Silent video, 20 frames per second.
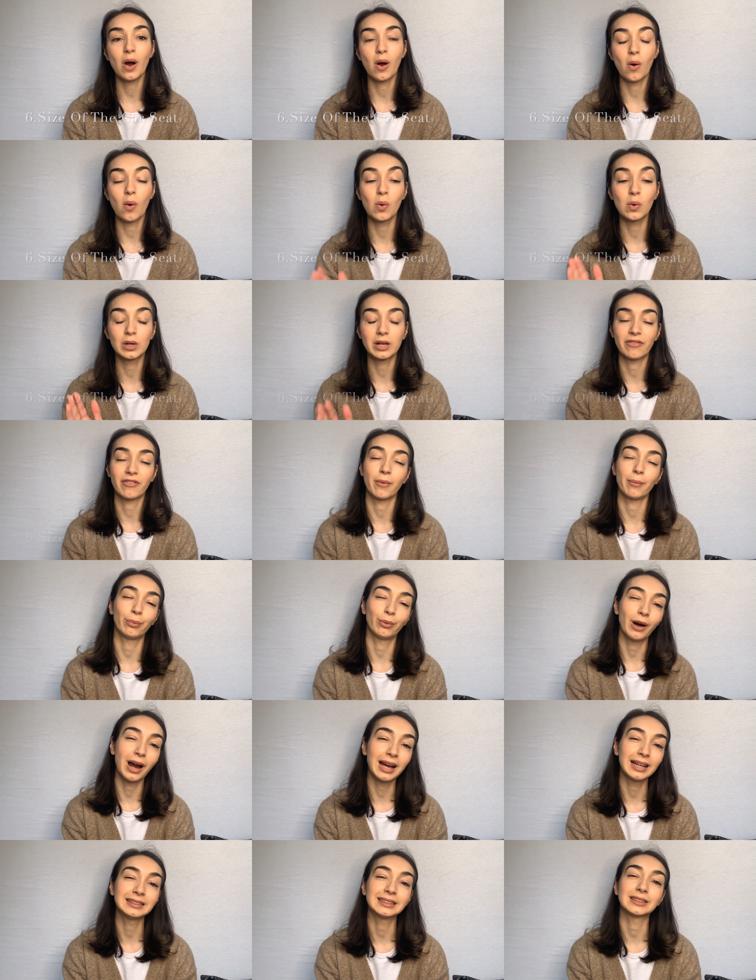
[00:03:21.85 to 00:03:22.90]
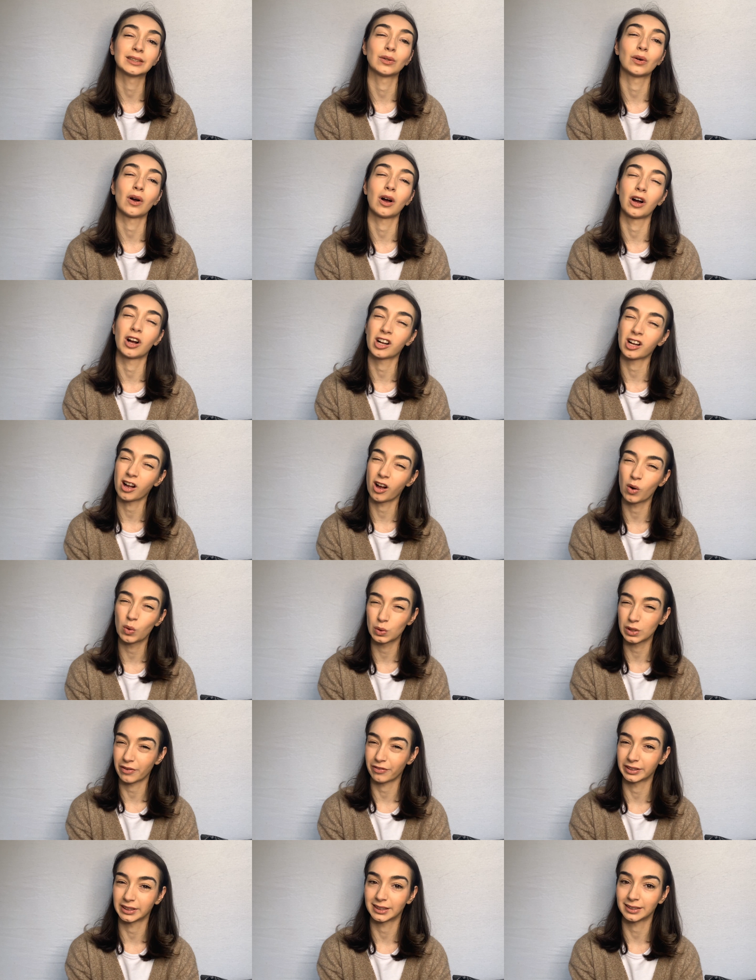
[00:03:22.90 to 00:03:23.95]
All different brands are all
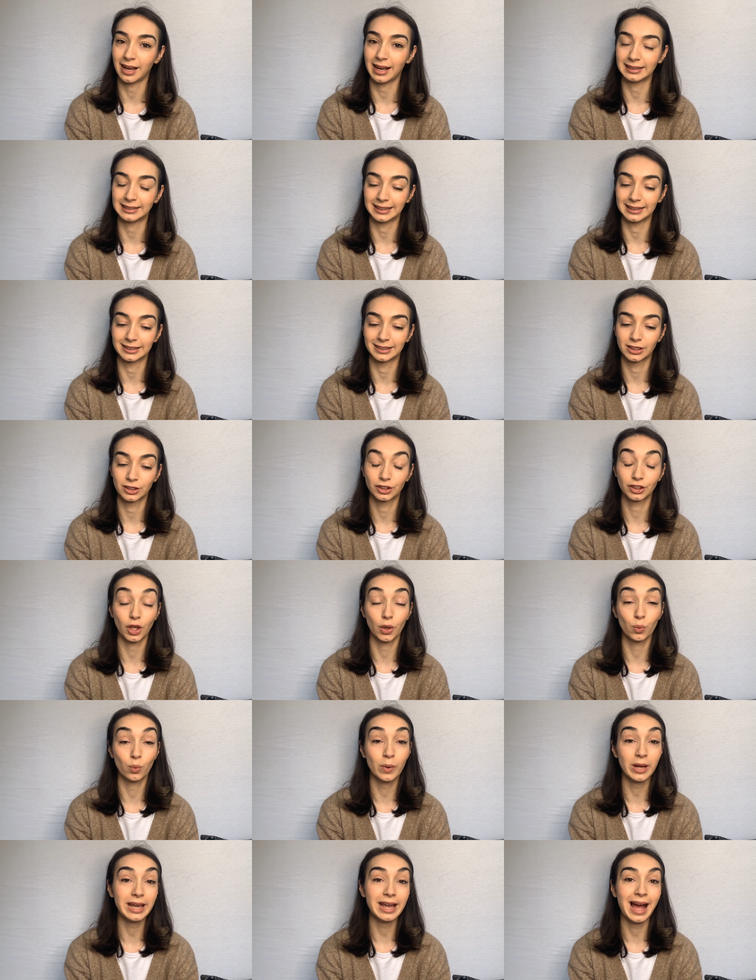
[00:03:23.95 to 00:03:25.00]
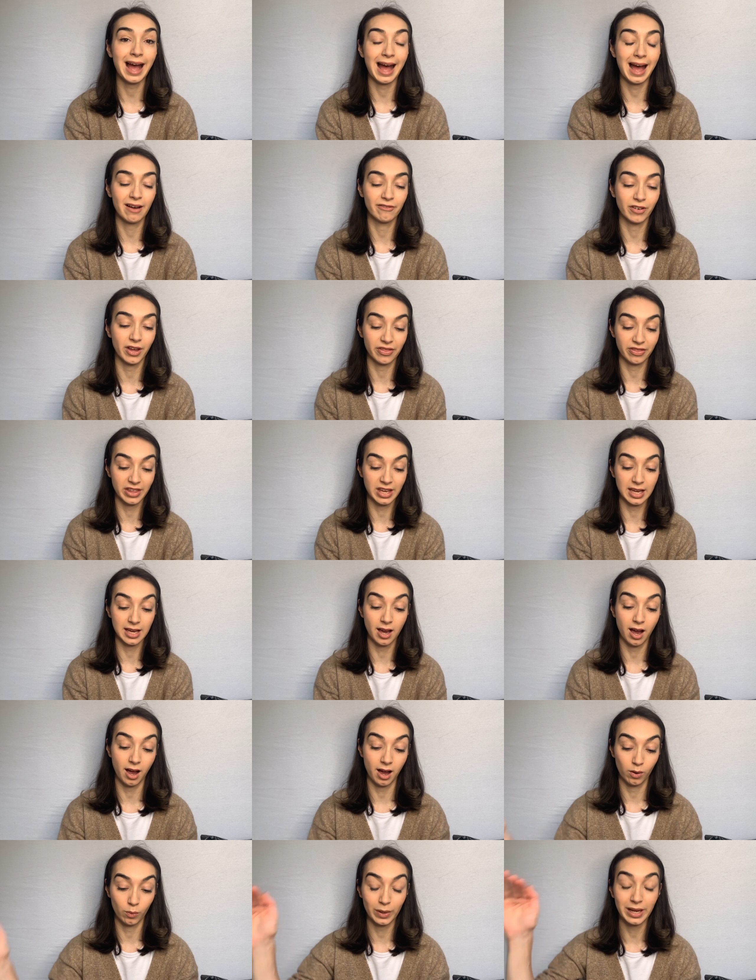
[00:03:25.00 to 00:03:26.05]
different sizes. So we had the
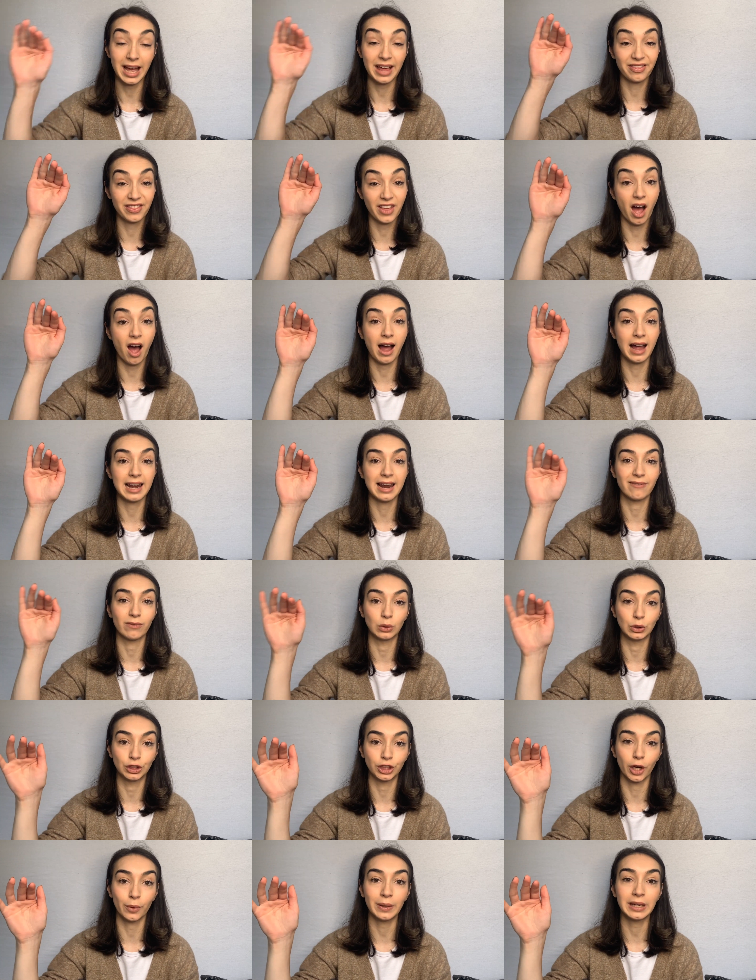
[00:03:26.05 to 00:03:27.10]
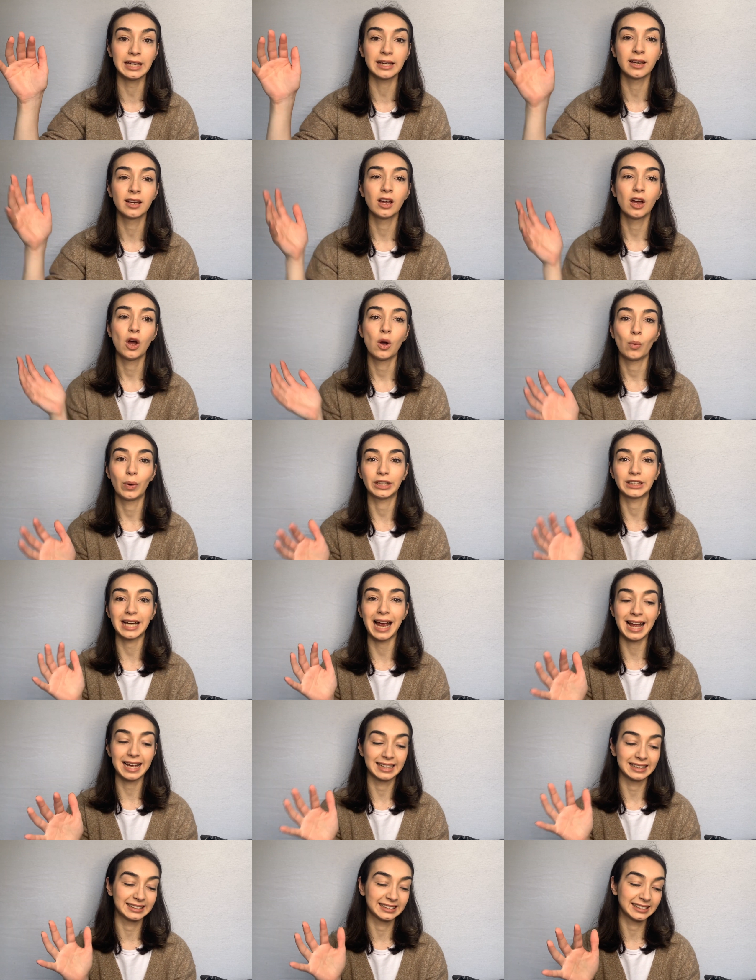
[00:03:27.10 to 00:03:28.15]
eye-level Joey, which
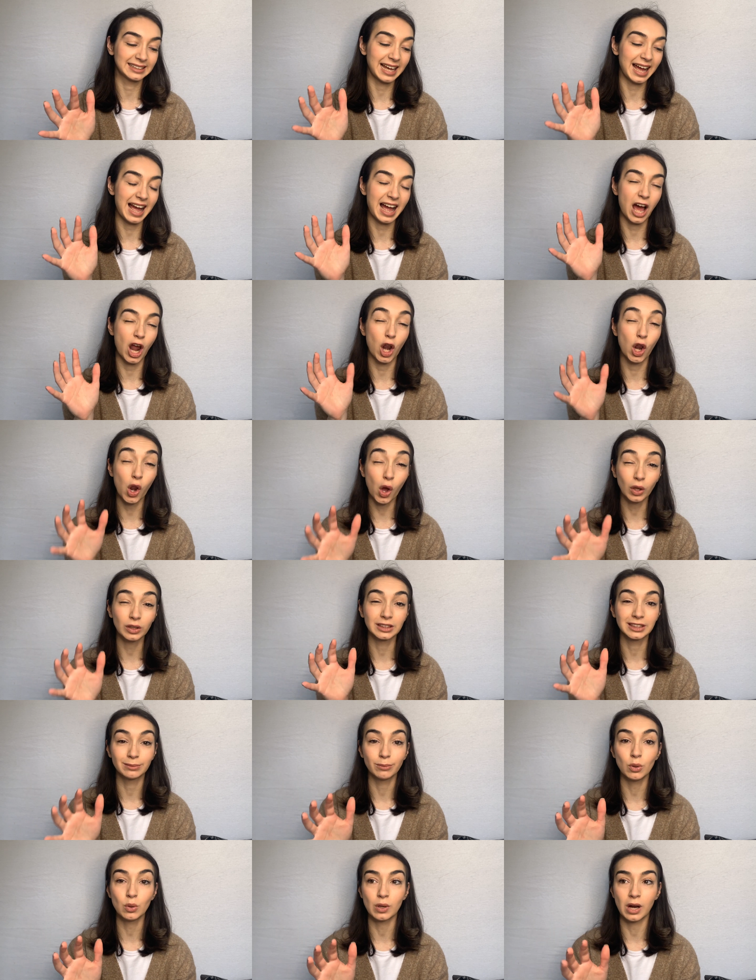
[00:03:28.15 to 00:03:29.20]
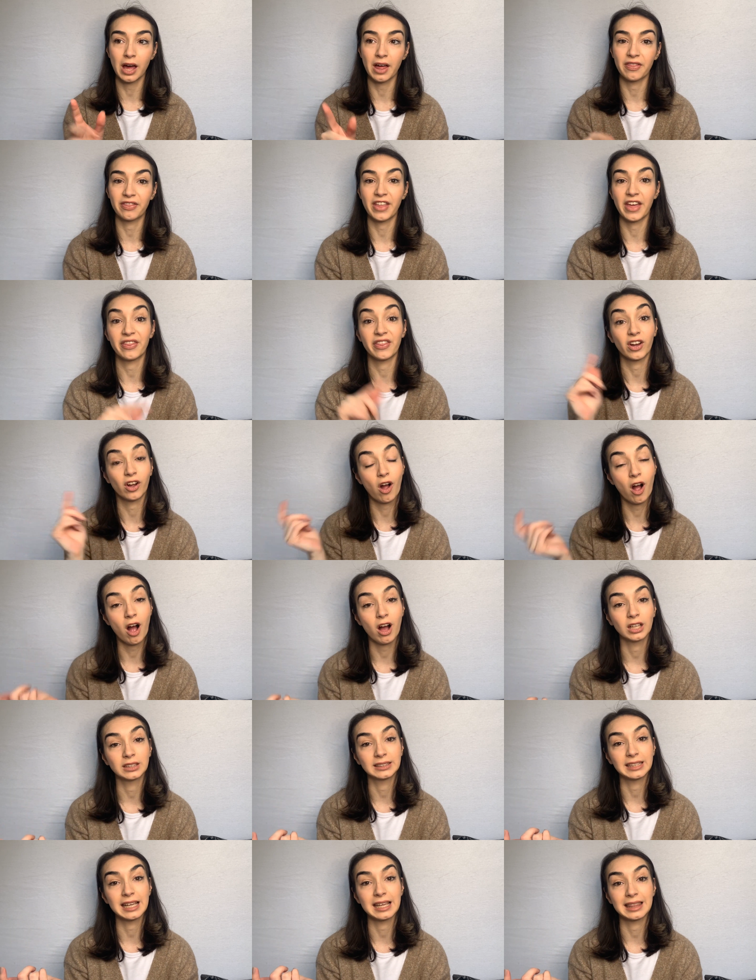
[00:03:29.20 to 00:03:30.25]
is a lot smaller than the car
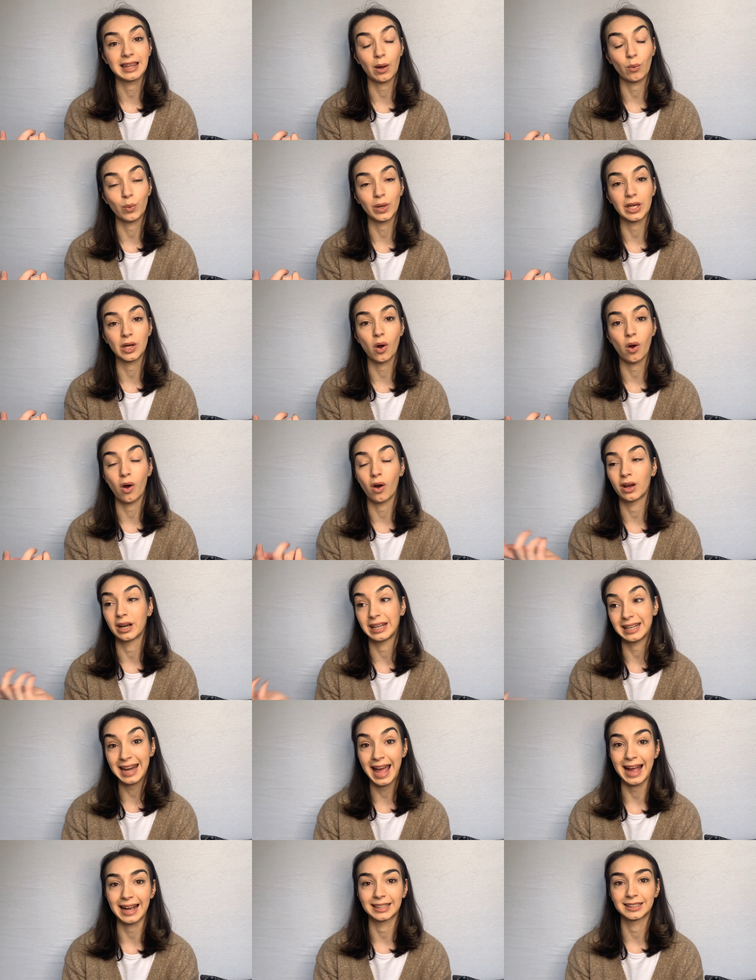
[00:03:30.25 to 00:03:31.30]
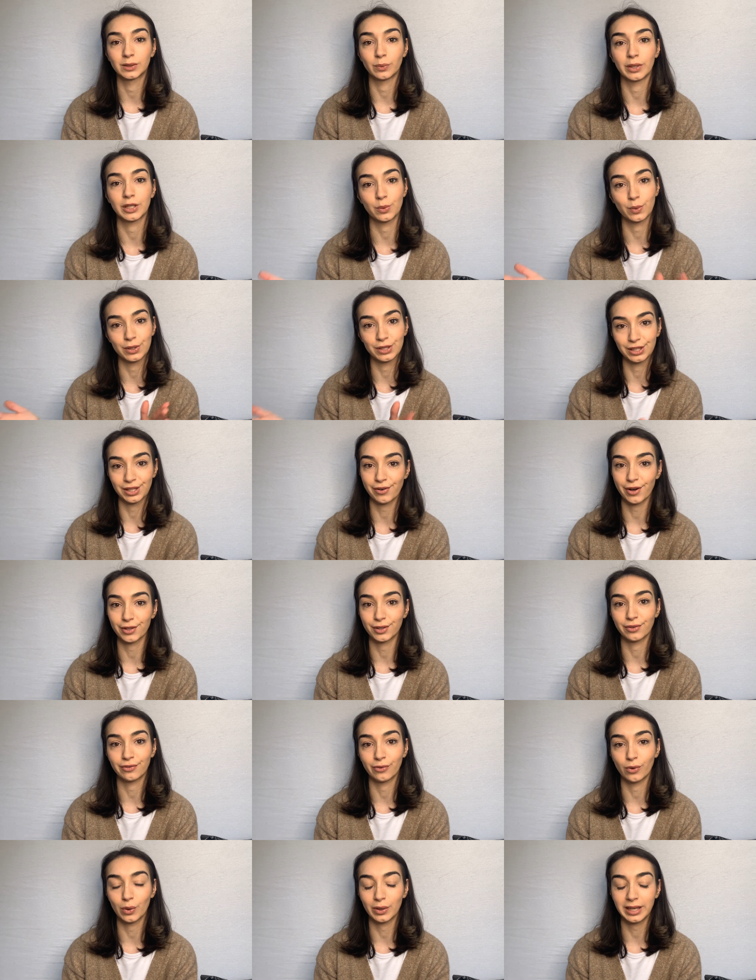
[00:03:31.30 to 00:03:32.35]
seat that we got next, which was 0 to
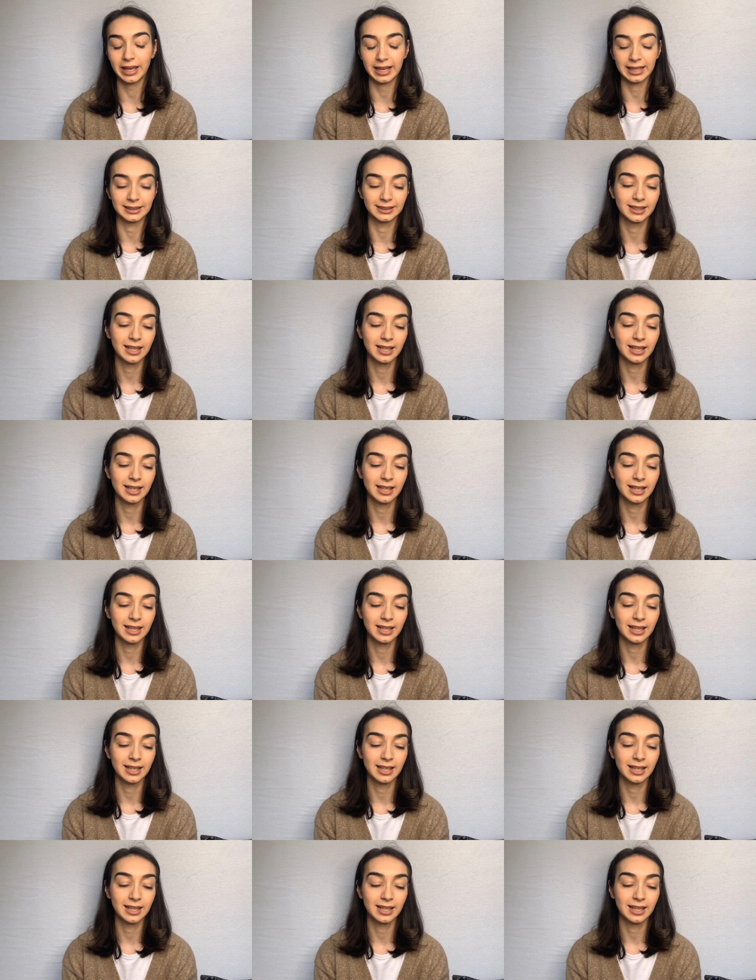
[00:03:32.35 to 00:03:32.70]
4 years.